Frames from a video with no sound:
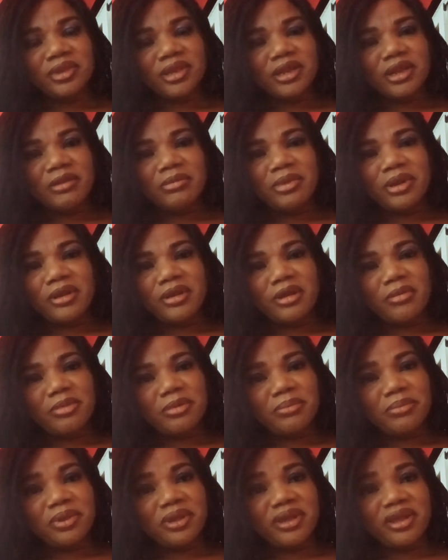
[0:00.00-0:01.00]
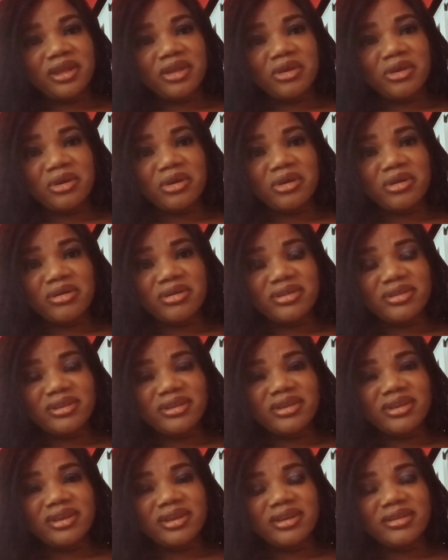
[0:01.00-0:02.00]
He may not be picking your calls
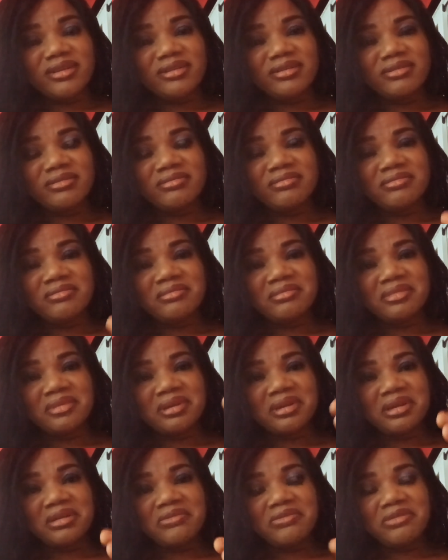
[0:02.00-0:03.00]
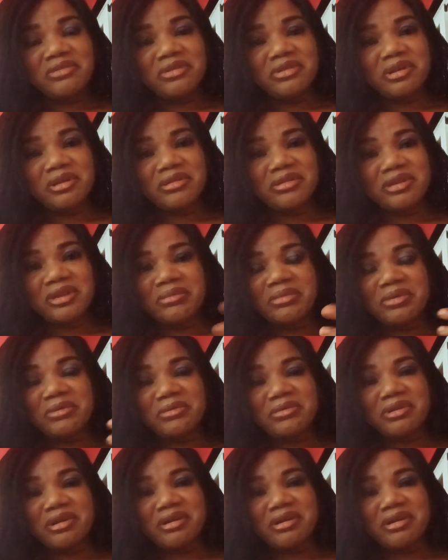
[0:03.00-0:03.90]
again. If you talk to him, he will not